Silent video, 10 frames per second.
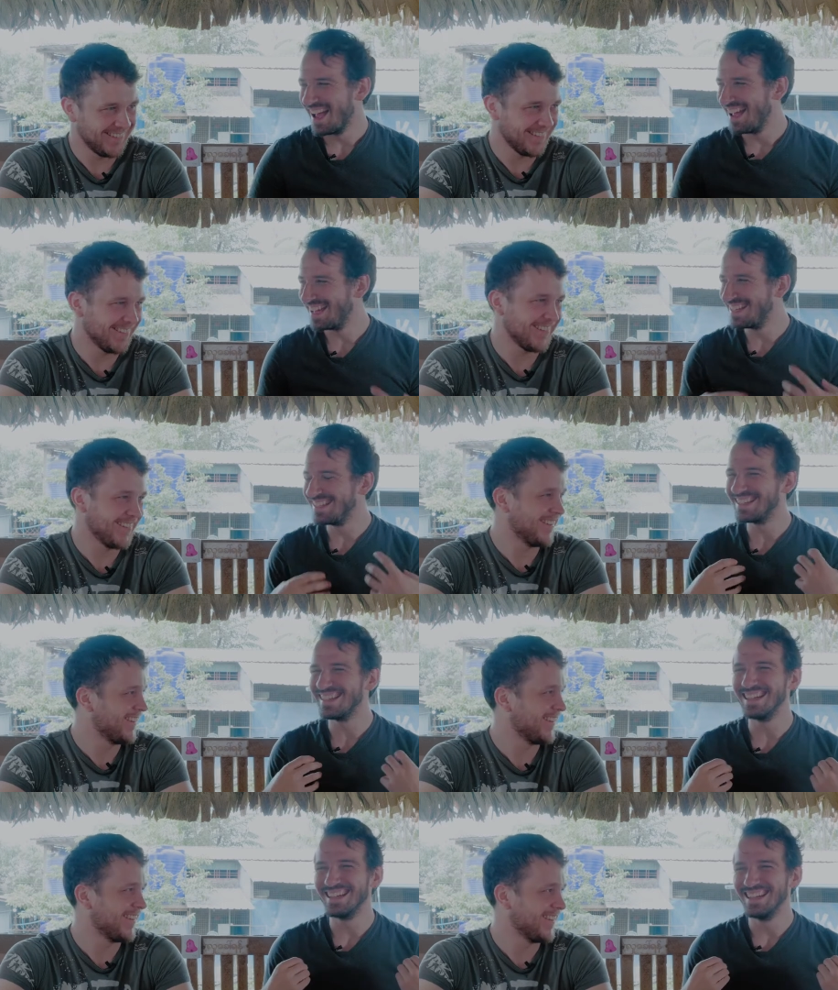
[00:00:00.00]
Speaker 1: And,
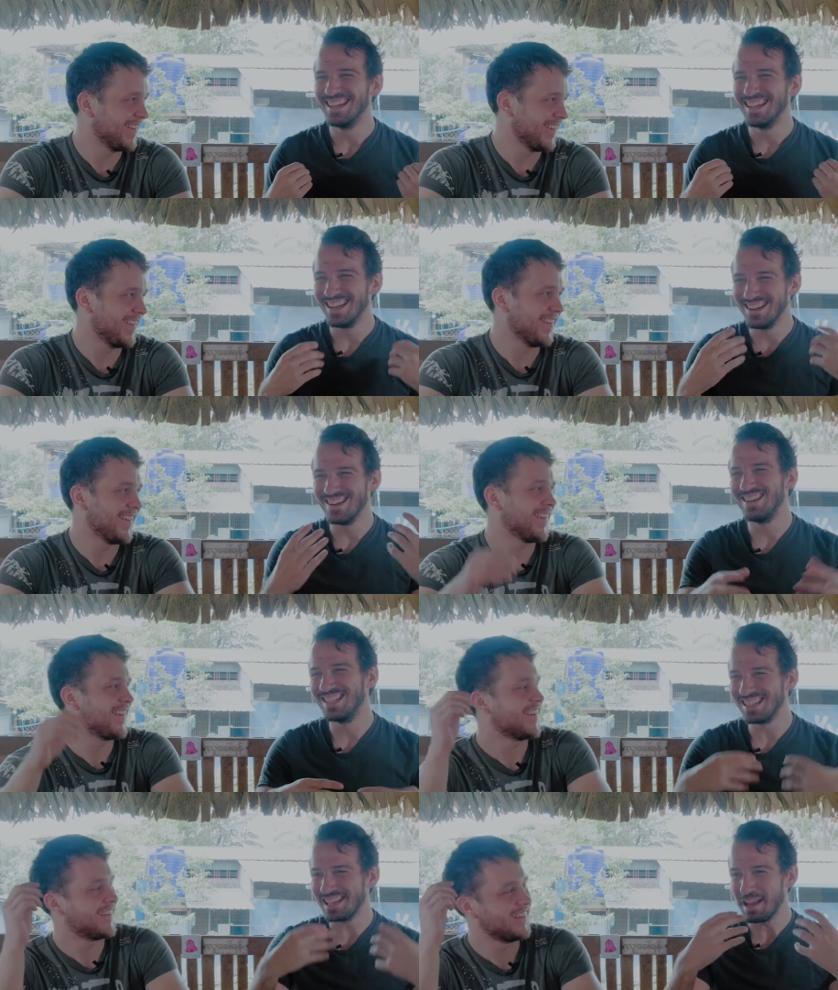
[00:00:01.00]
uh, you know,
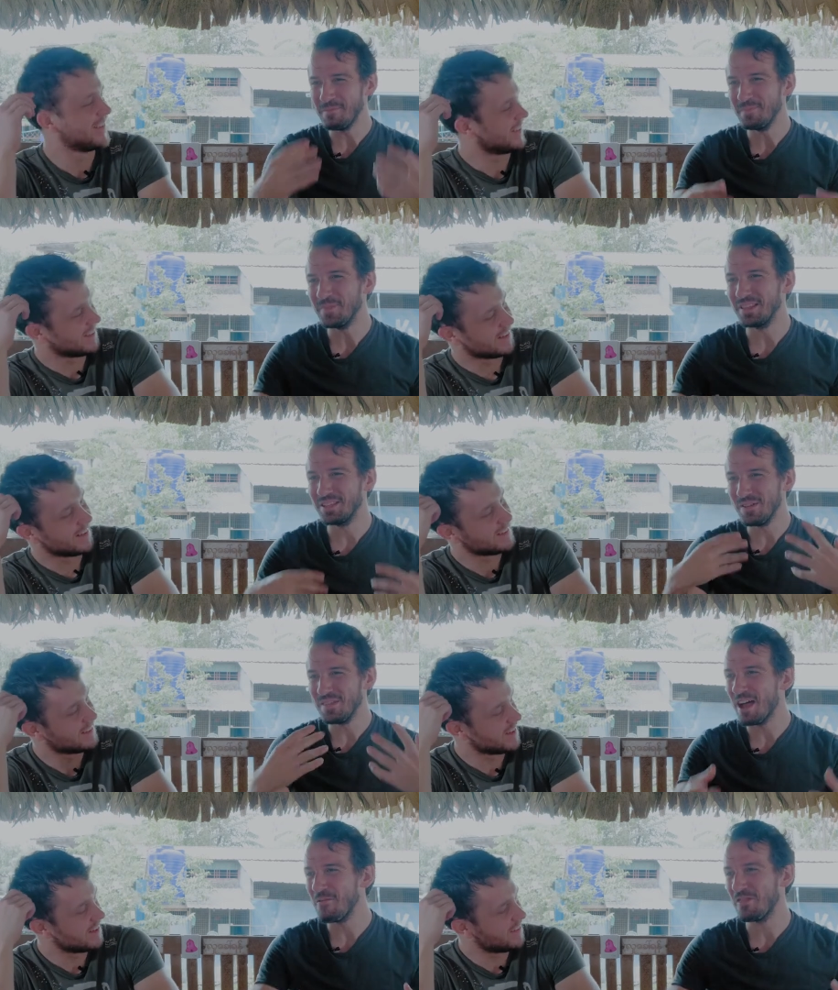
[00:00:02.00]
just him doing
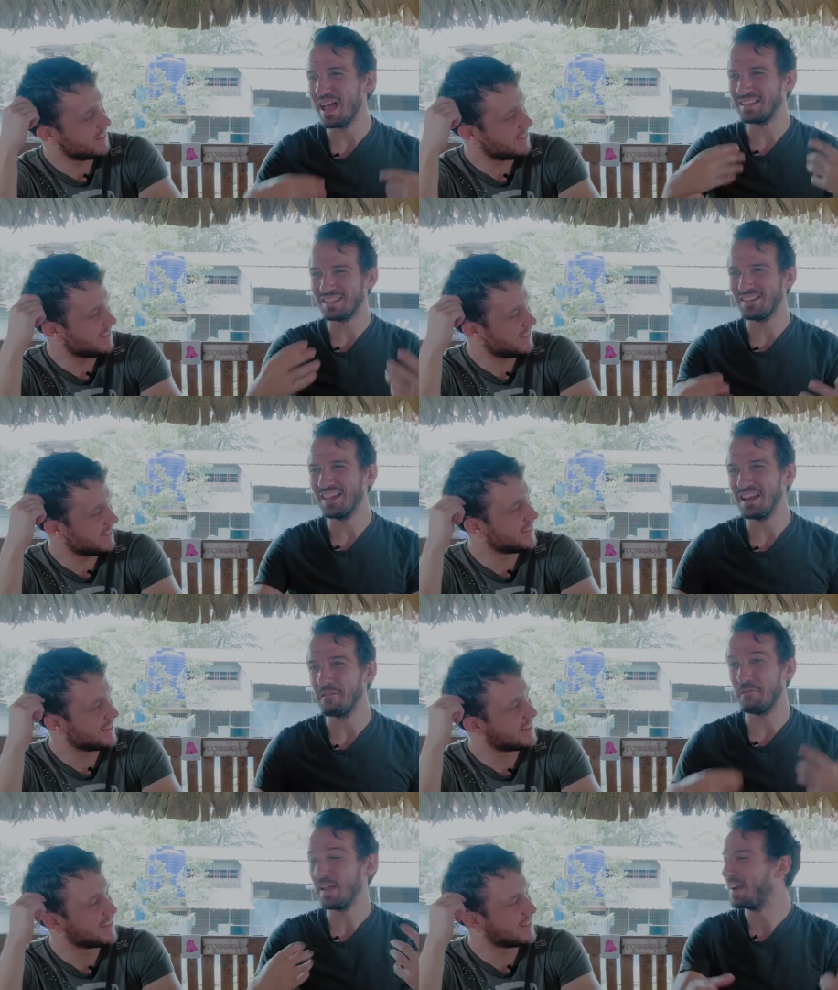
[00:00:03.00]
that with
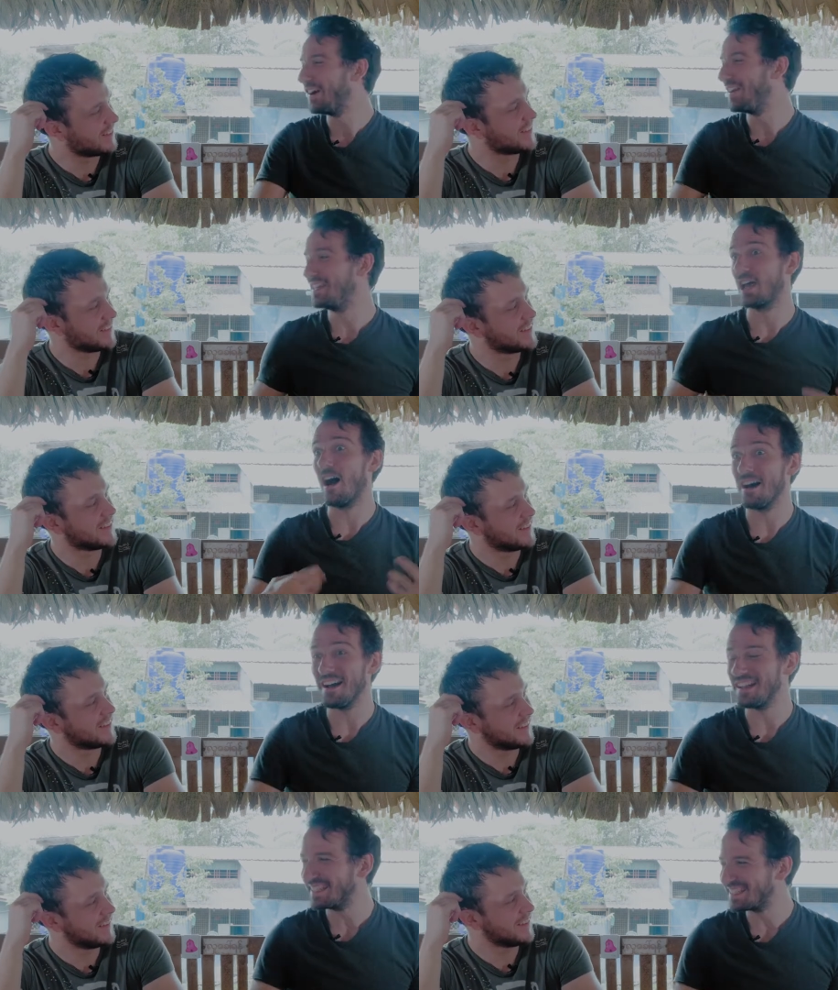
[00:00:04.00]
escalating vigor in his
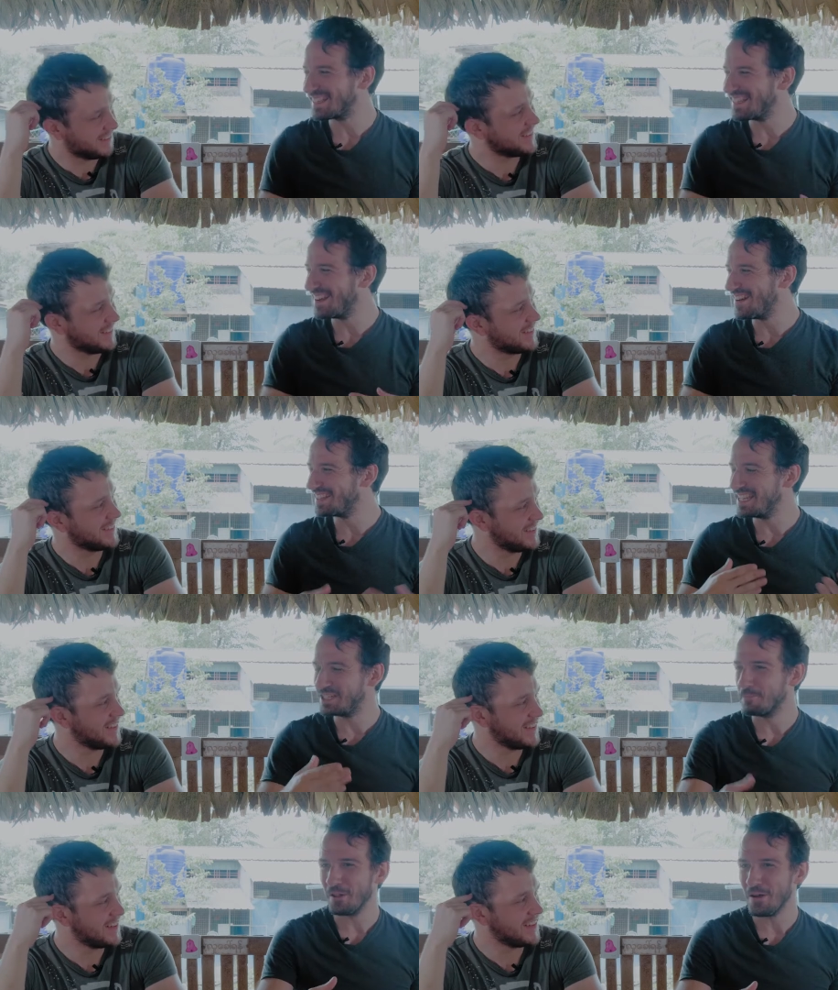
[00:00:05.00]
ha's, you know, as
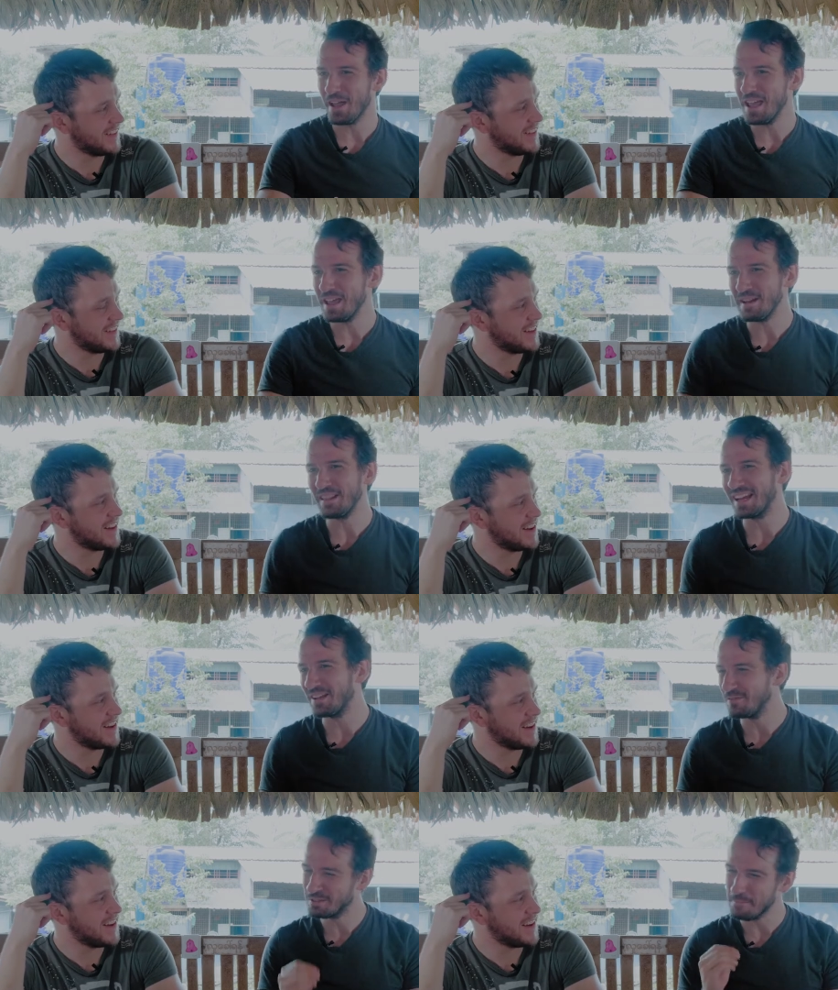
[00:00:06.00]
each blow hit, like
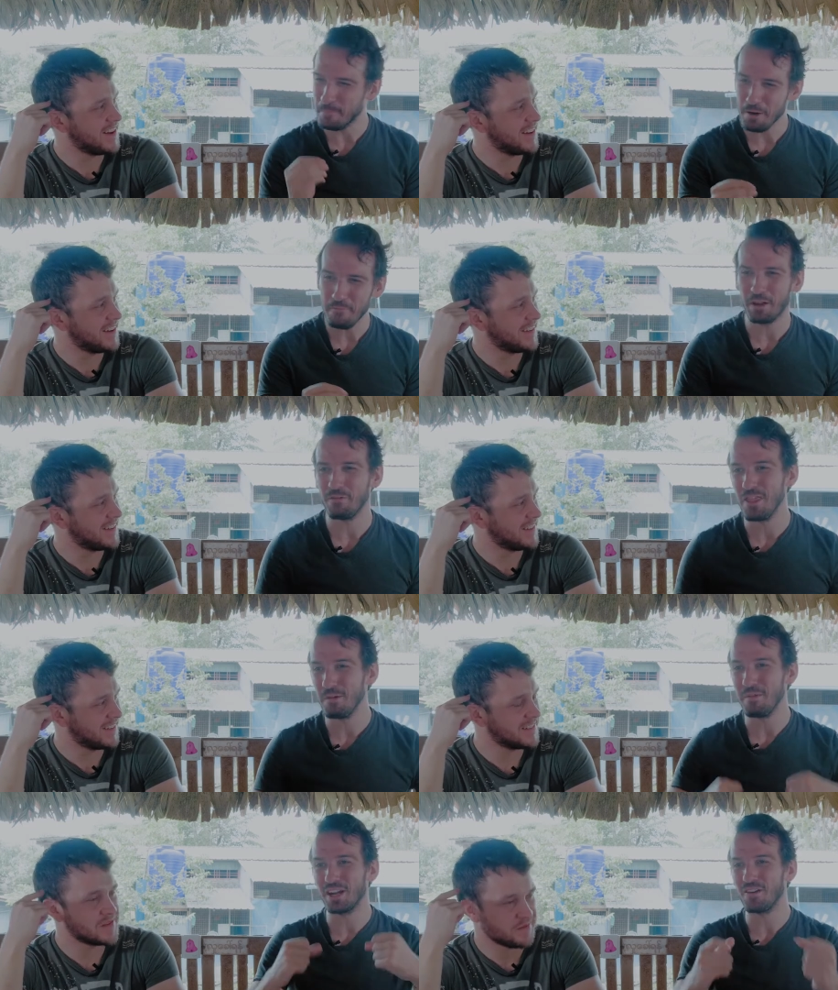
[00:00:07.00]
it was in perfect
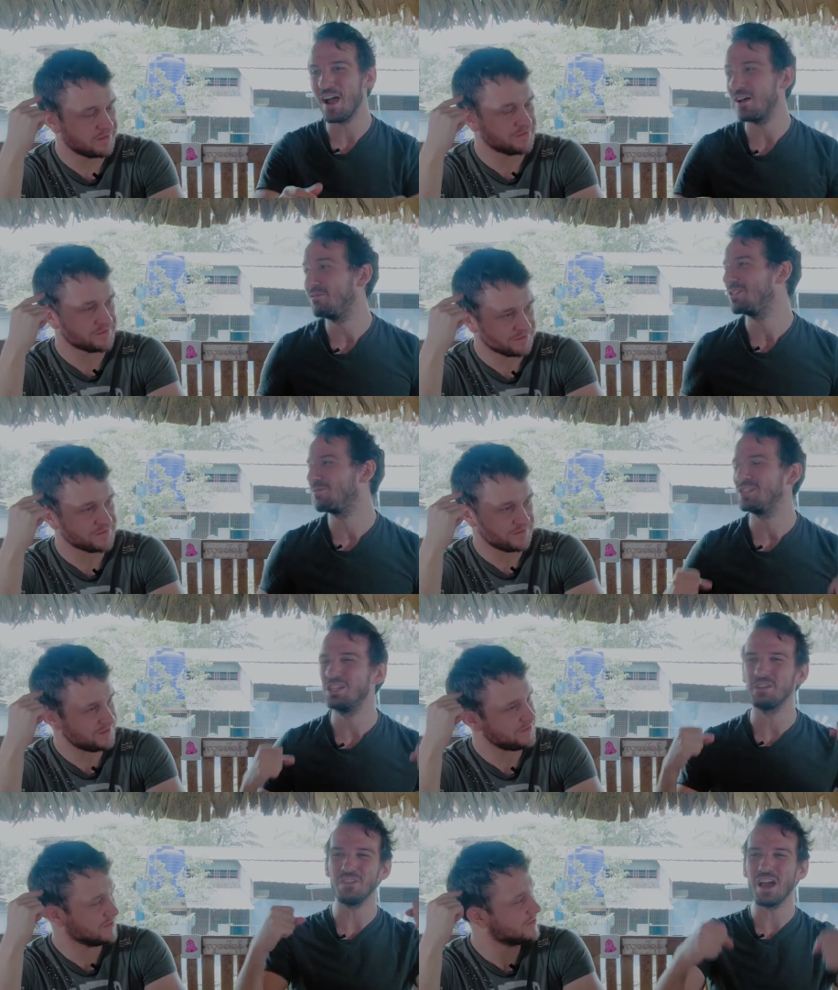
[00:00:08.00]
rhythm, and the crowd just would
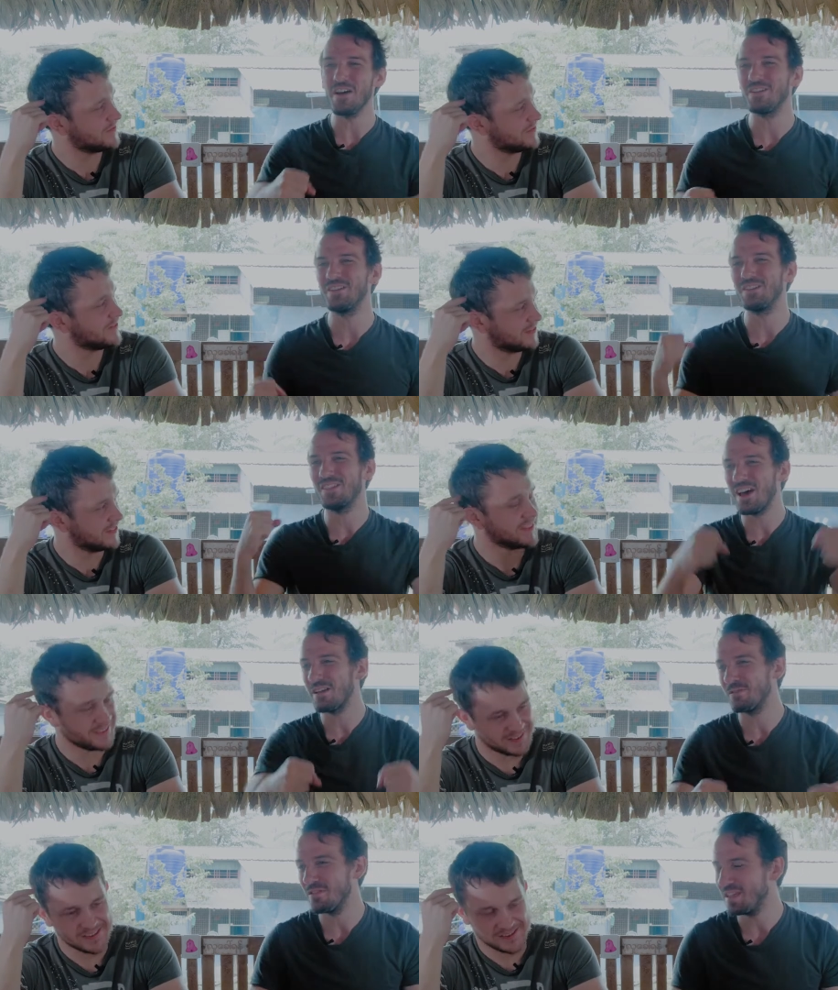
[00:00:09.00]
cheer louder and
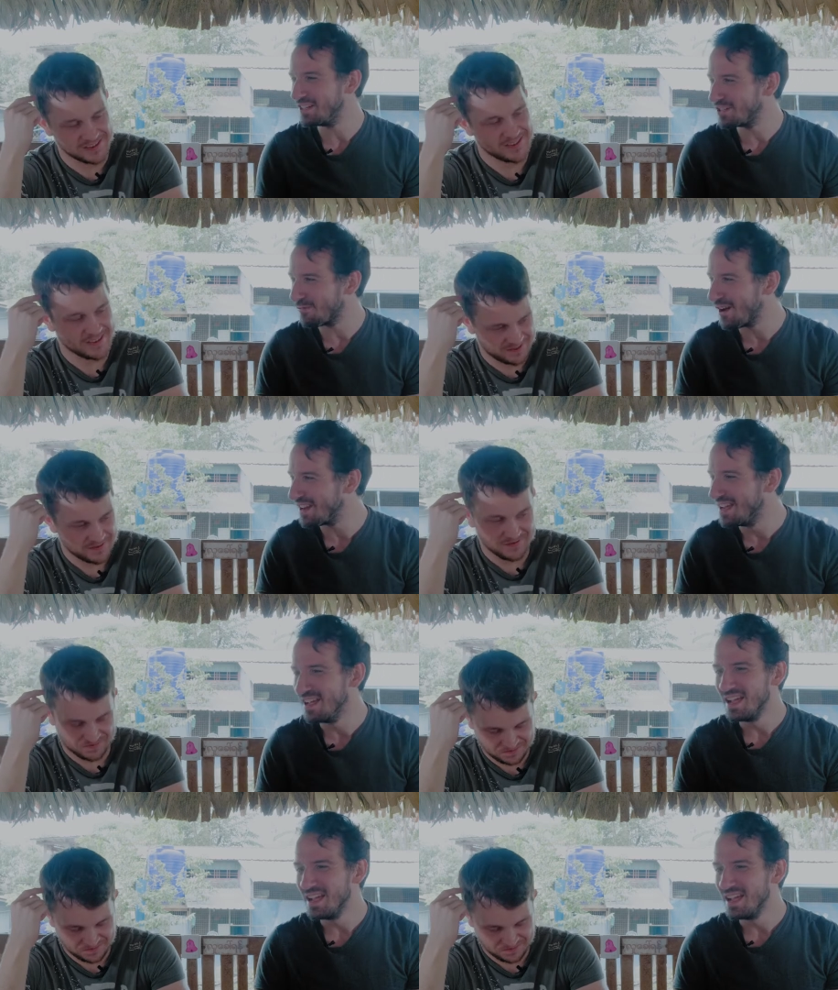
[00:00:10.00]
louder with each one,